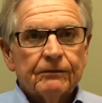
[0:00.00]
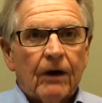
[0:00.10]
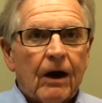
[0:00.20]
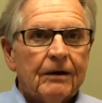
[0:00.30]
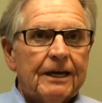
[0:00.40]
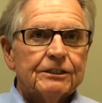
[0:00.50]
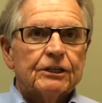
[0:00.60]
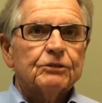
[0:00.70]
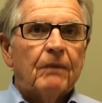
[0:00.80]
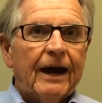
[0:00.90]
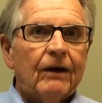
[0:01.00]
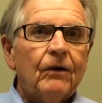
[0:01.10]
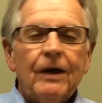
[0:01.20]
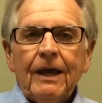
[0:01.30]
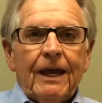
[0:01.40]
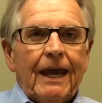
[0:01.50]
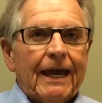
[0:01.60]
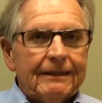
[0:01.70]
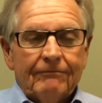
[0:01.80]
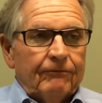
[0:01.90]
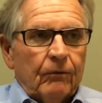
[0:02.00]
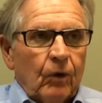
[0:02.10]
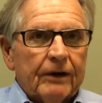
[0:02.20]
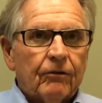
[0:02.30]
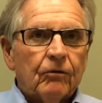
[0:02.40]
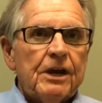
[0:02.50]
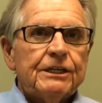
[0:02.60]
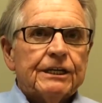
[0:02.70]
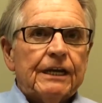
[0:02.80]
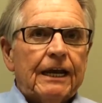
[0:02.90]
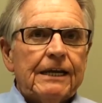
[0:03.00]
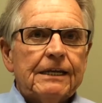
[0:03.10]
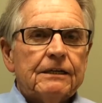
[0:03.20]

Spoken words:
First of all, is a smile, and for whatever reason,